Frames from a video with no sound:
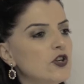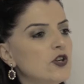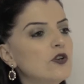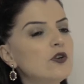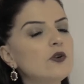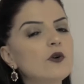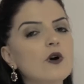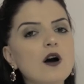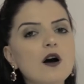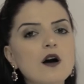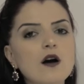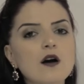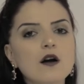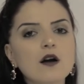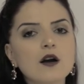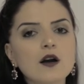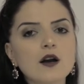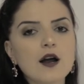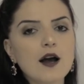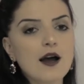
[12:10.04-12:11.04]
you
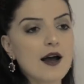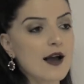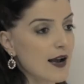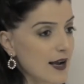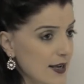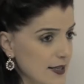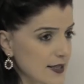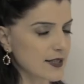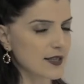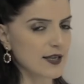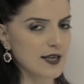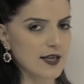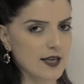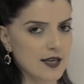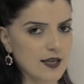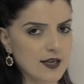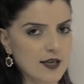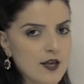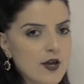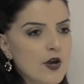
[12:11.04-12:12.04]
are
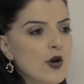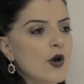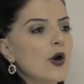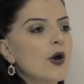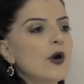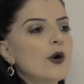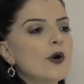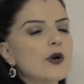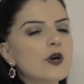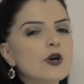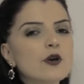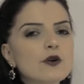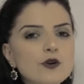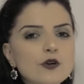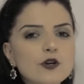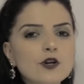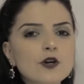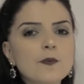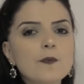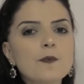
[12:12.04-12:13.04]
asking
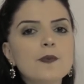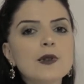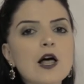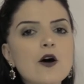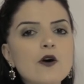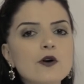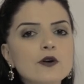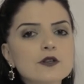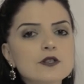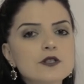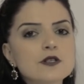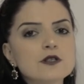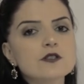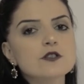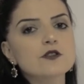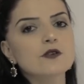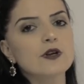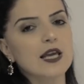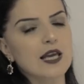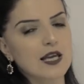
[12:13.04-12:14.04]
who belongs
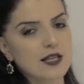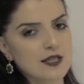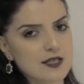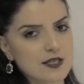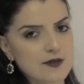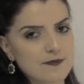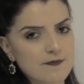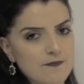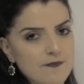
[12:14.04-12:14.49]
to it.